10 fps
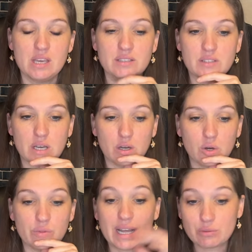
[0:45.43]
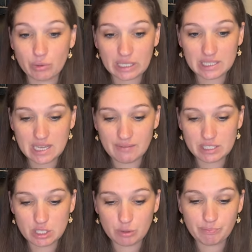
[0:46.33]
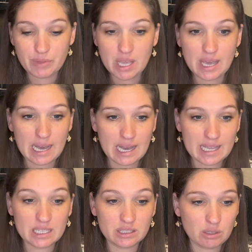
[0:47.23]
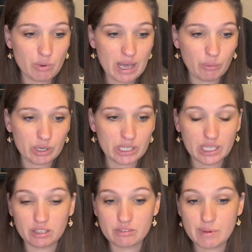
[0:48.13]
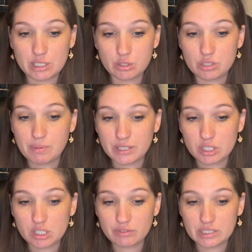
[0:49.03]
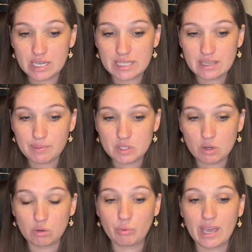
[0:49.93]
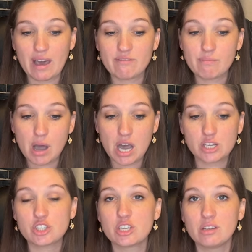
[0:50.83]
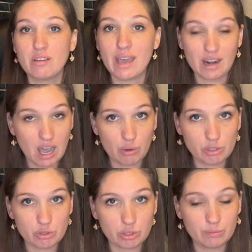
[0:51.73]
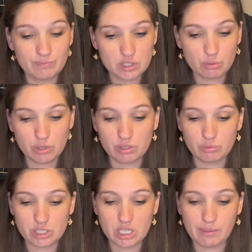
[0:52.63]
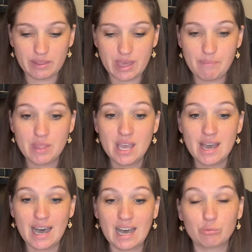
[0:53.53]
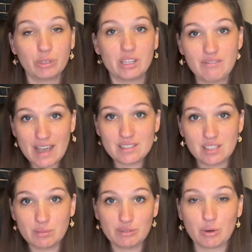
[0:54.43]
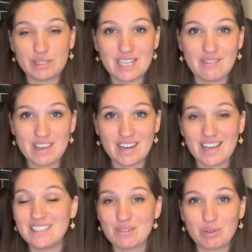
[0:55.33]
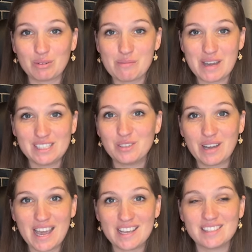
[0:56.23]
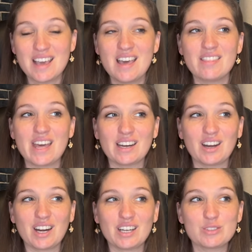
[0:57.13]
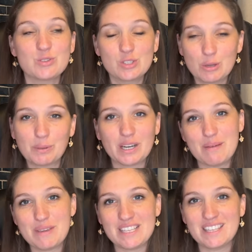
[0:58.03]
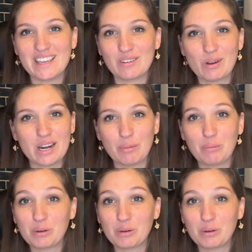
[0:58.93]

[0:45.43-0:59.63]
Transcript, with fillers: So that's what we're going to dive into. Uh, in a little while, we're going to hear from our two sponsors for today's episode. We have Mosh and AquaTru. So we'll we'll share about them. Uh, really fast though, before we dive in, I did want to remind you guys that our super amazing, incredible